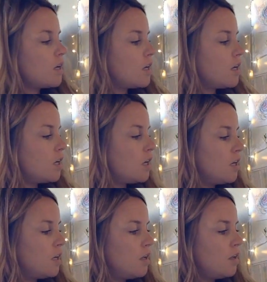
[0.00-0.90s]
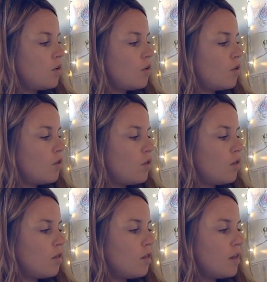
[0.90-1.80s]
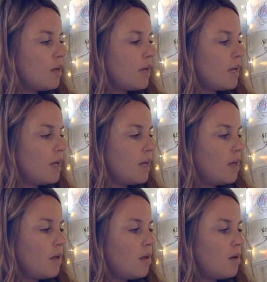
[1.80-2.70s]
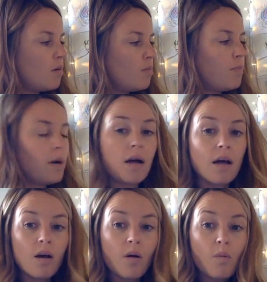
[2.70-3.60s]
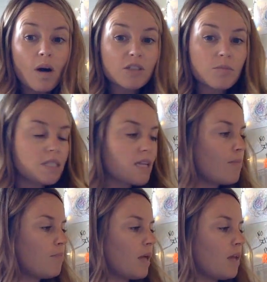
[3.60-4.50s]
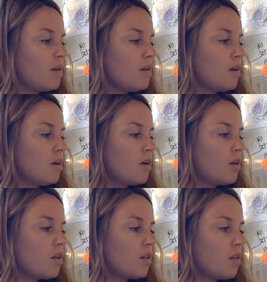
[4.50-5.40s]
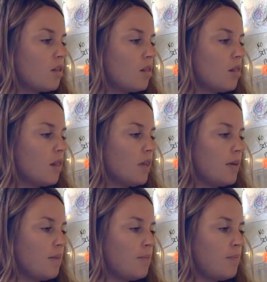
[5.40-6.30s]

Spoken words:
K, o, I, p. Watch me zap it. Clip.